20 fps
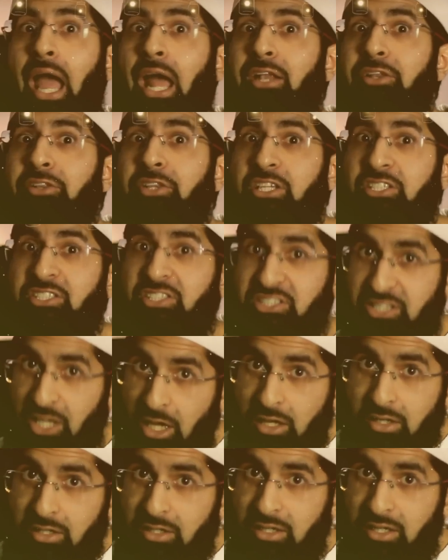and the
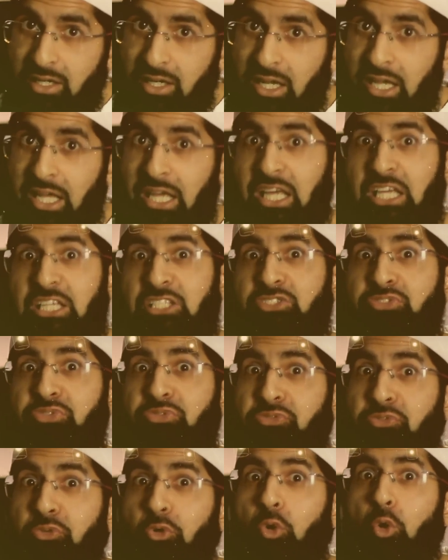sun is
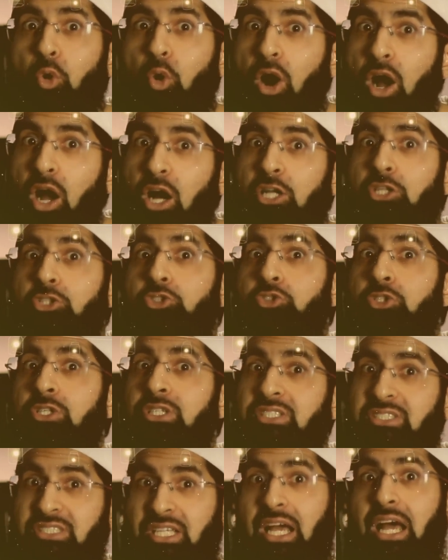400